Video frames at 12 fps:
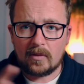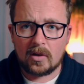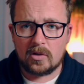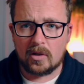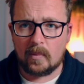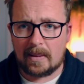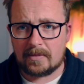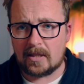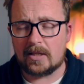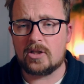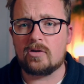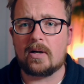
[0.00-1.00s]
to the
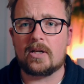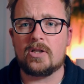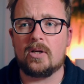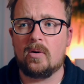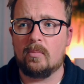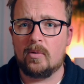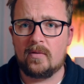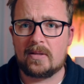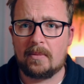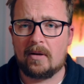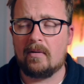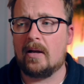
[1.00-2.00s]
website structure or move
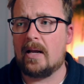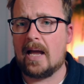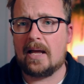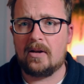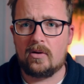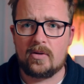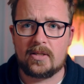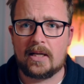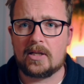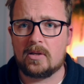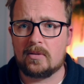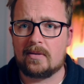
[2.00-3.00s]
something around, add a new
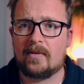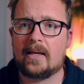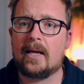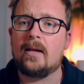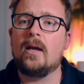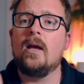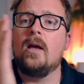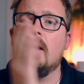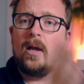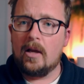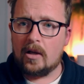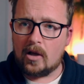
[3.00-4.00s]
section or stuff like that,
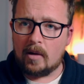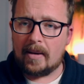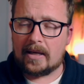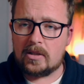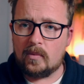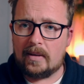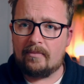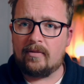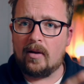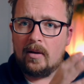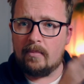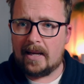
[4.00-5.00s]
go back to
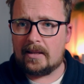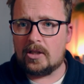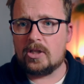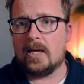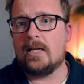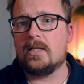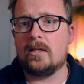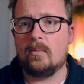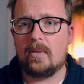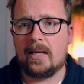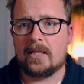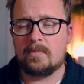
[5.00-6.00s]
Webflow, make the change, and then
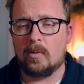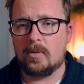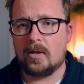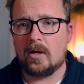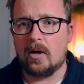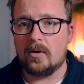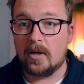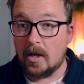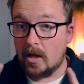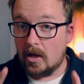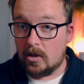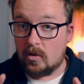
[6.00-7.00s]
we export the code.
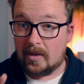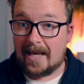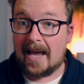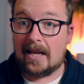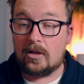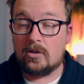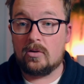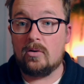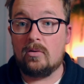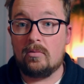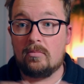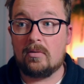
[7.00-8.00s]
You can
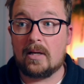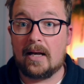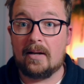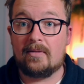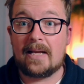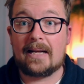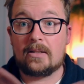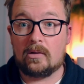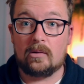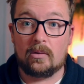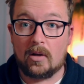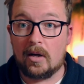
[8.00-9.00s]
do kind of
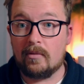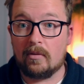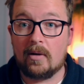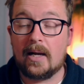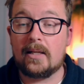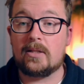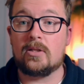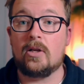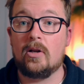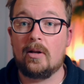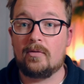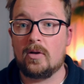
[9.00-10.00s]
tactical overwrites, so you
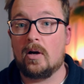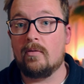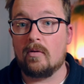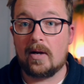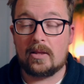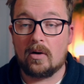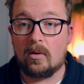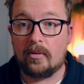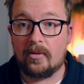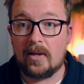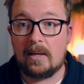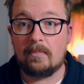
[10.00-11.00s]
don't have to overwrite the whole
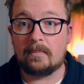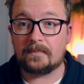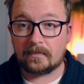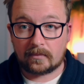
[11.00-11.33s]
theme.